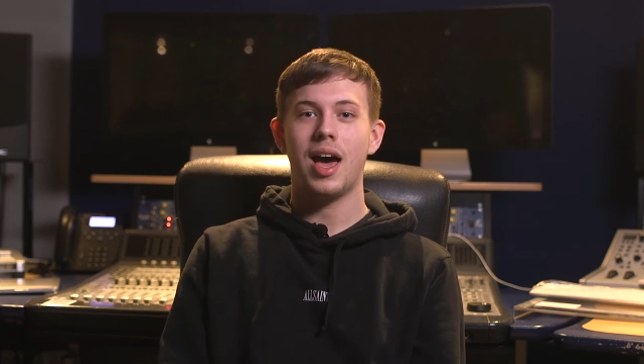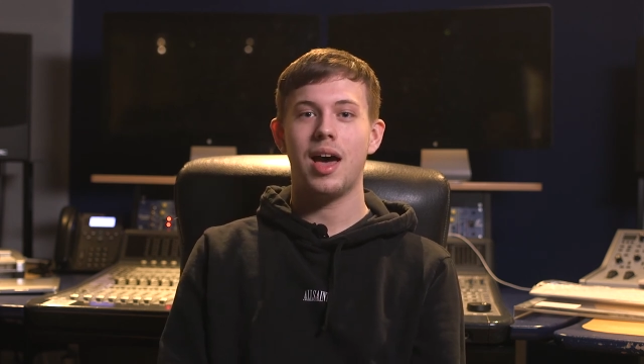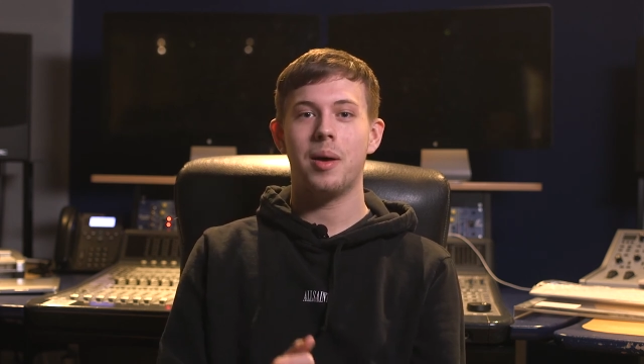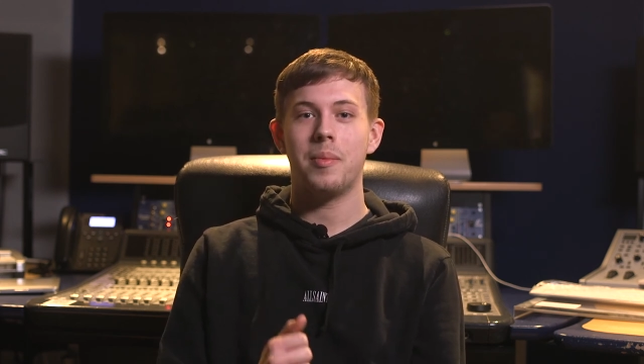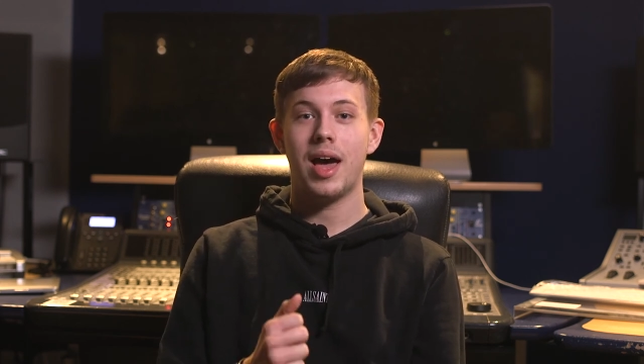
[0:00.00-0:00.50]

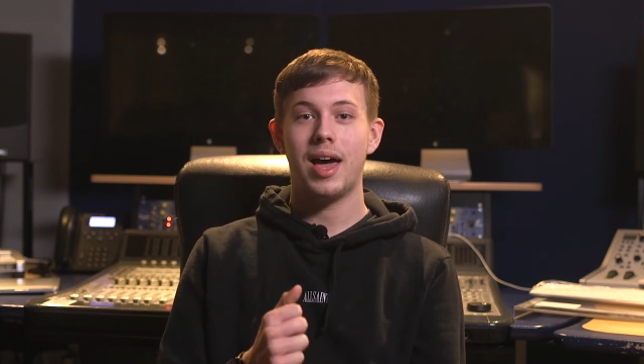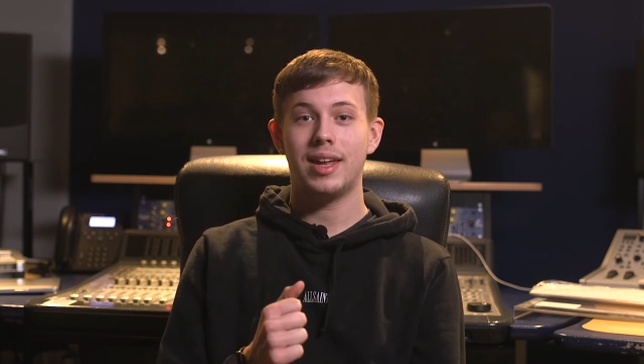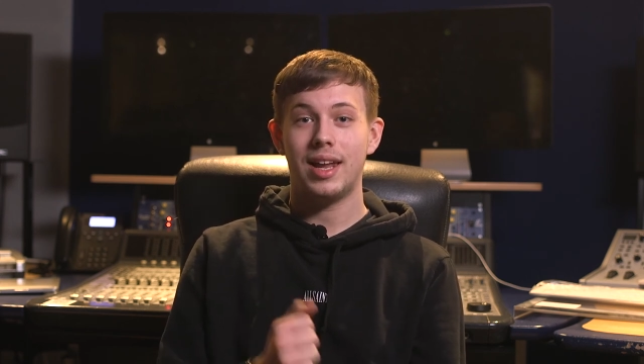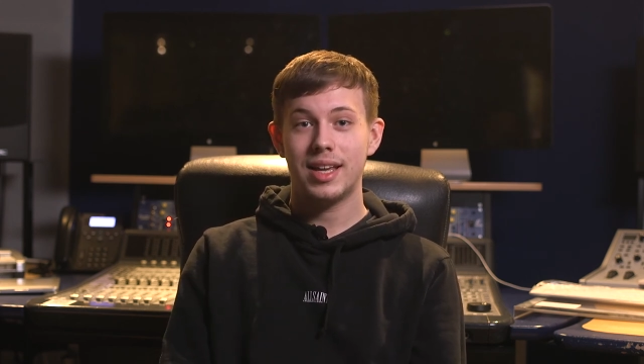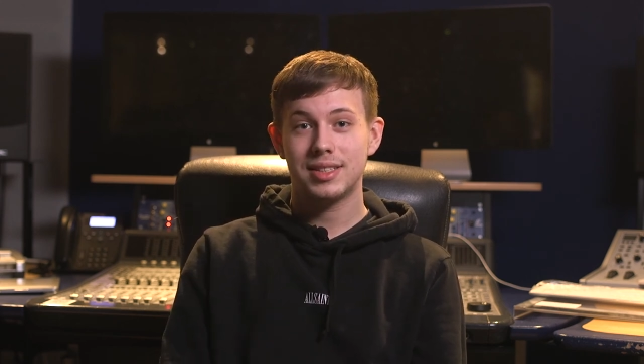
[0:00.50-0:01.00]
and
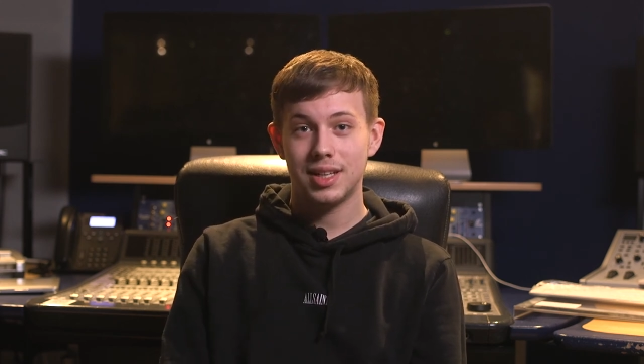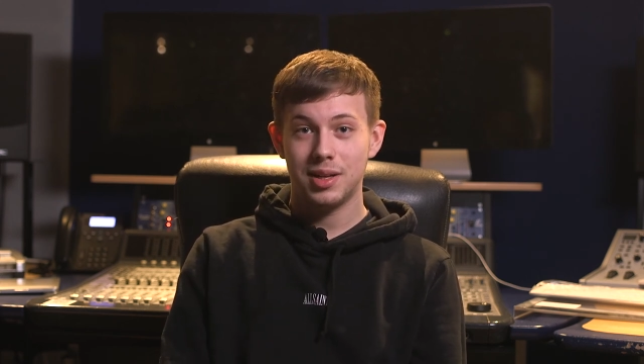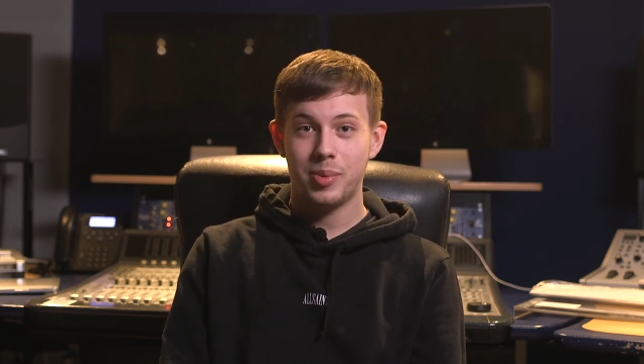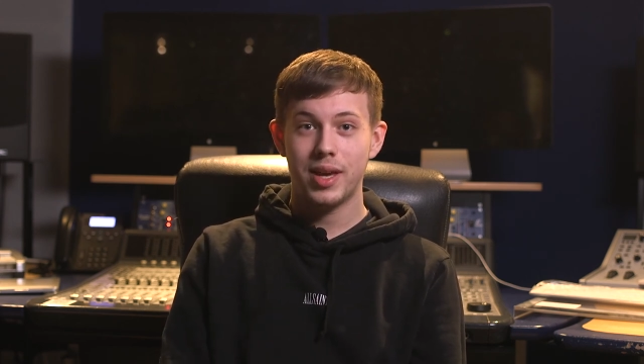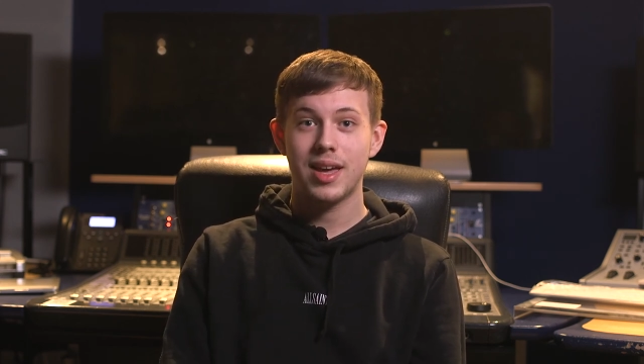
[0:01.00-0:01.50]
Alessia
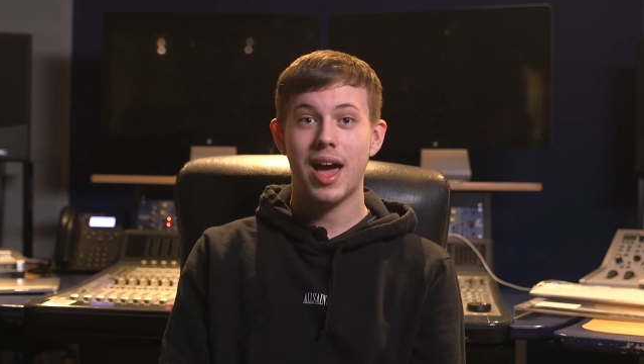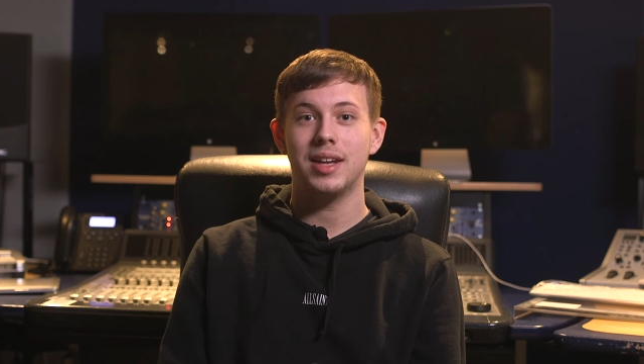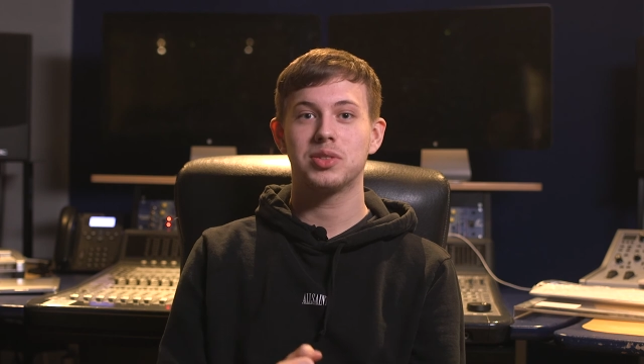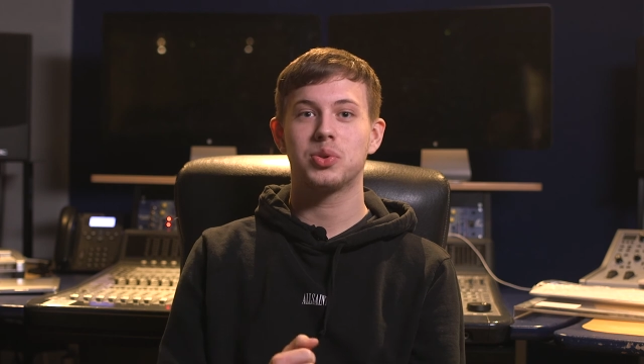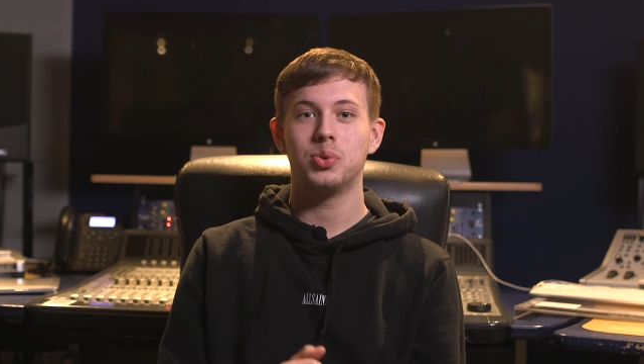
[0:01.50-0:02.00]
LeBay,
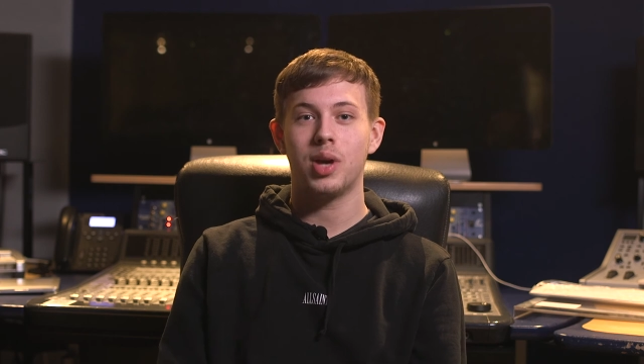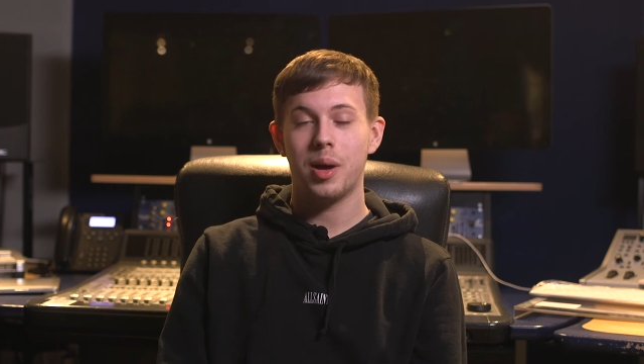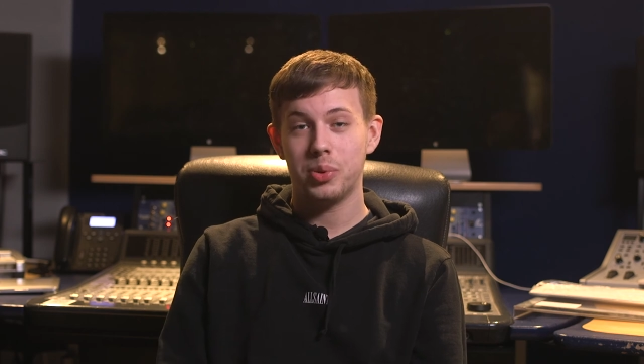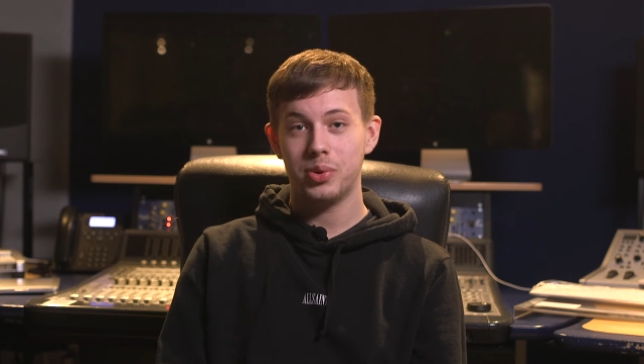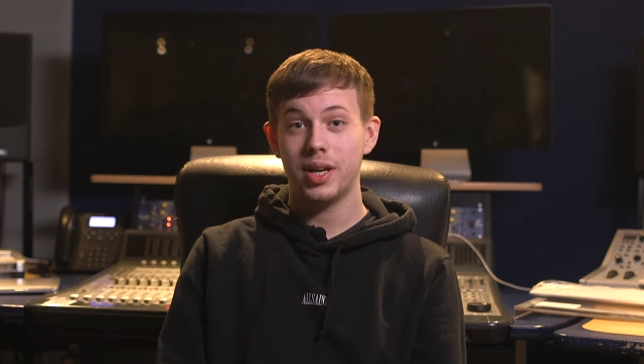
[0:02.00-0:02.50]
and it's called
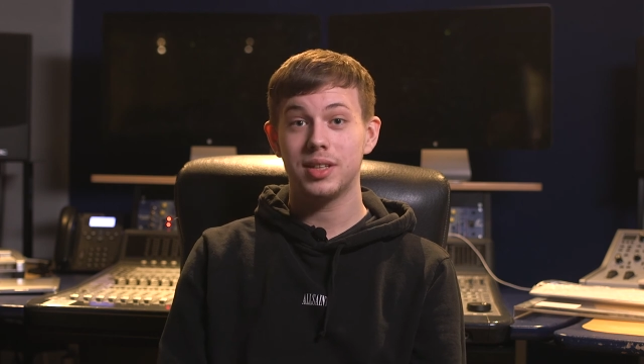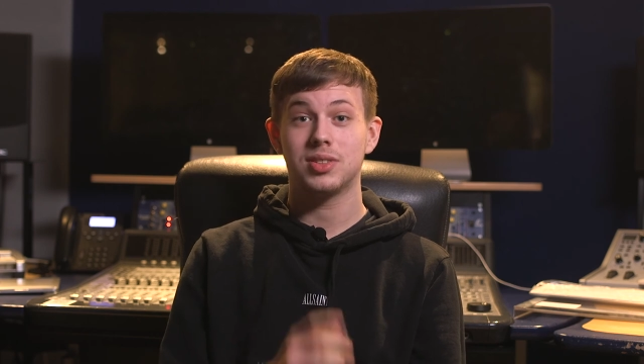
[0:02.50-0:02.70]
Up All Night.